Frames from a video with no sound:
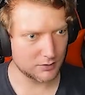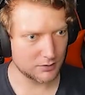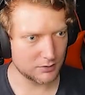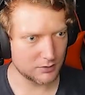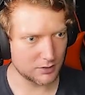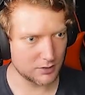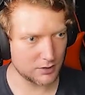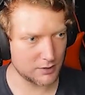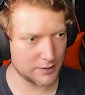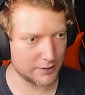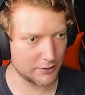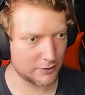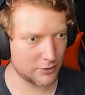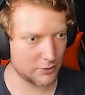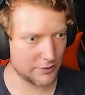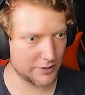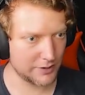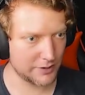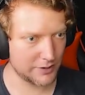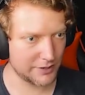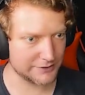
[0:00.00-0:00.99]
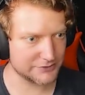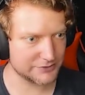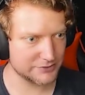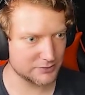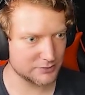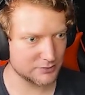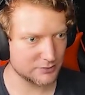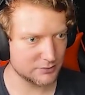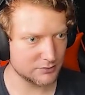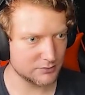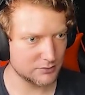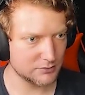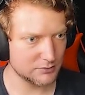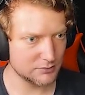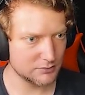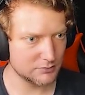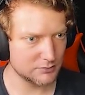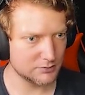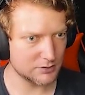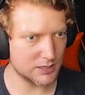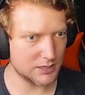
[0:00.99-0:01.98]
Oh, I don't know where it is.
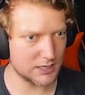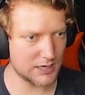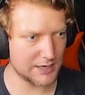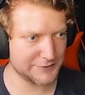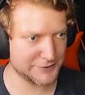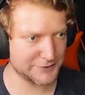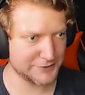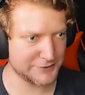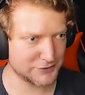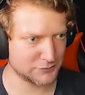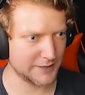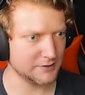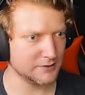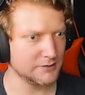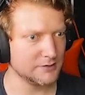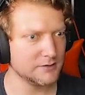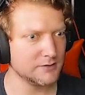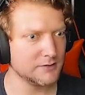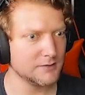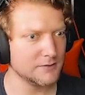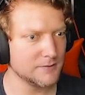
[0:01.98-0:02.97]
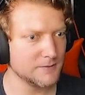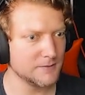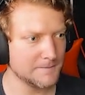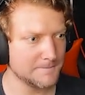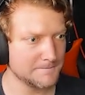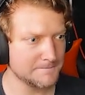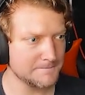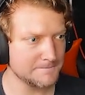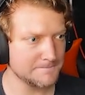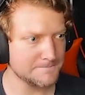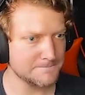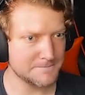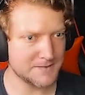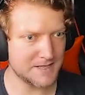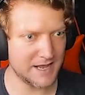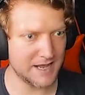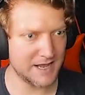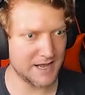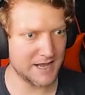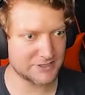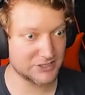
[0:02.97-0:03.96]
This way.
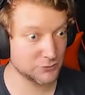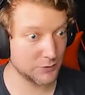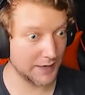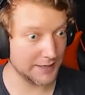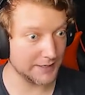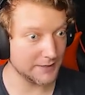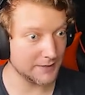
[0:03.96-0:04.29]
Yes, this way.